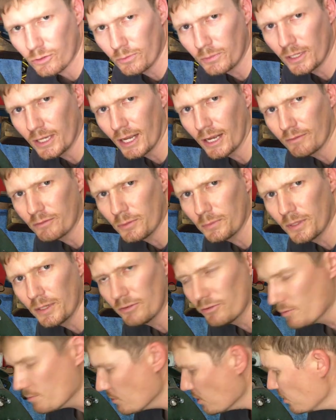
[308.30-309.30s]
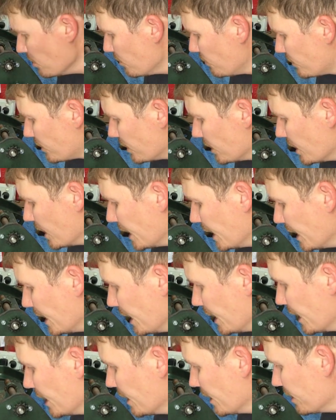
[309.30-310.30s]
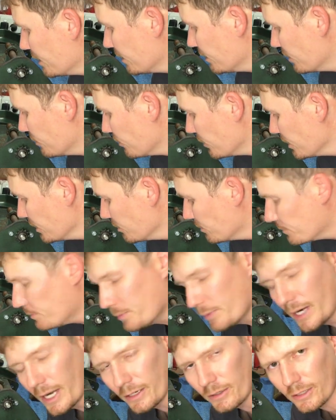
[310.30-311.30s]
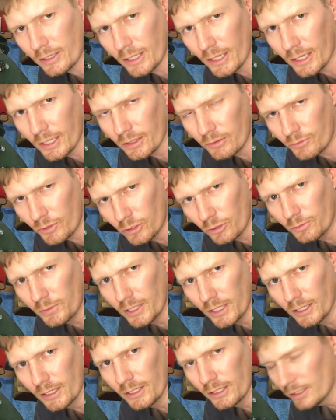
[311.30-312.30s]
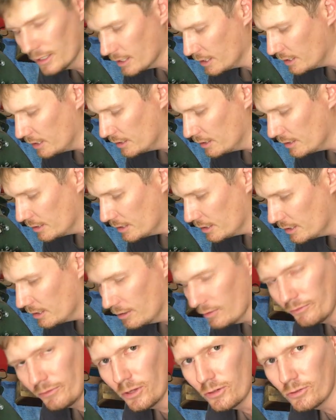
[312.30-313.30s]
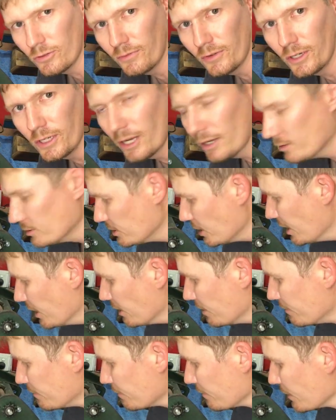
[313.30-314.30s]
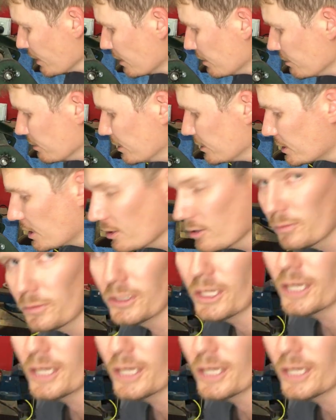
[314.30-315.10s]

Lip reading: should be able to be removed, and the reel, but the reel will be in a future video. So let's get on